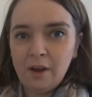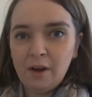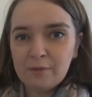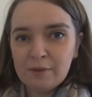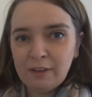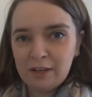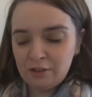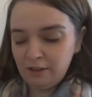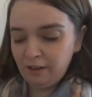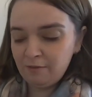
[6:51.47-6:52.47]
On
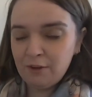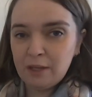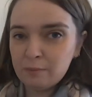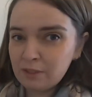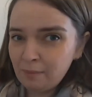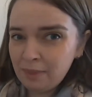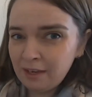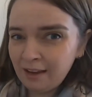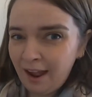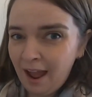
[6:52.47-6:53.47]
reflection, I confirmed
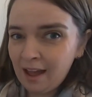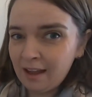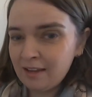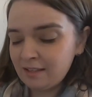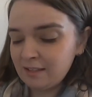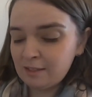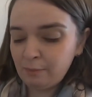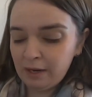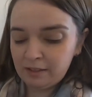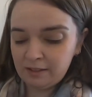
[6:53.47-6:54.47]
something I
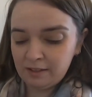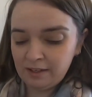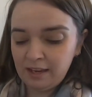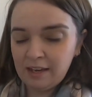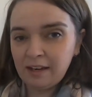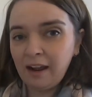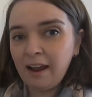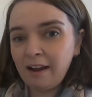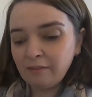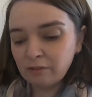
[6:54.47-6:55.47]
suspected in I
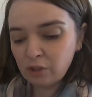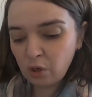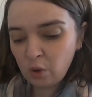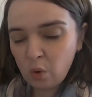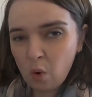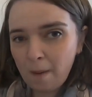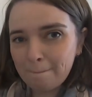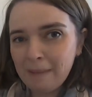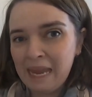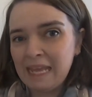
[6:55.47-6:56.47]
have too
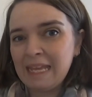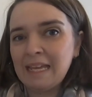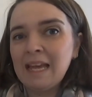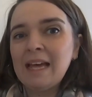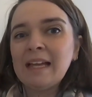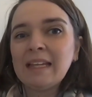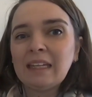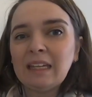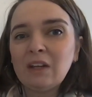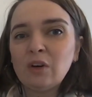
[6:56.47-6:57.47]
many
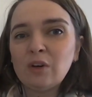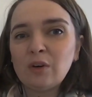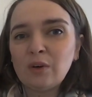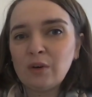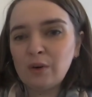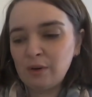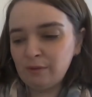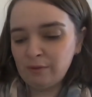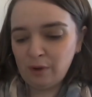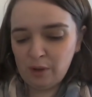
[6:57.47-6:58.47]
low
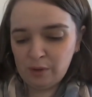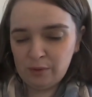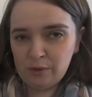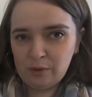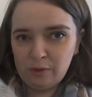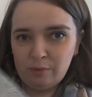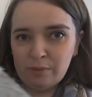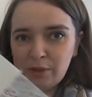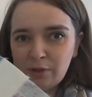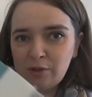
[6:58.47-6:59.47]
volume,
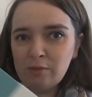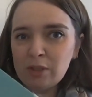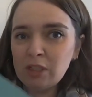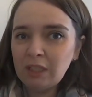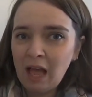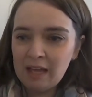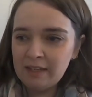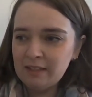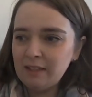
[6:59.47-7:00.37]
so too much light.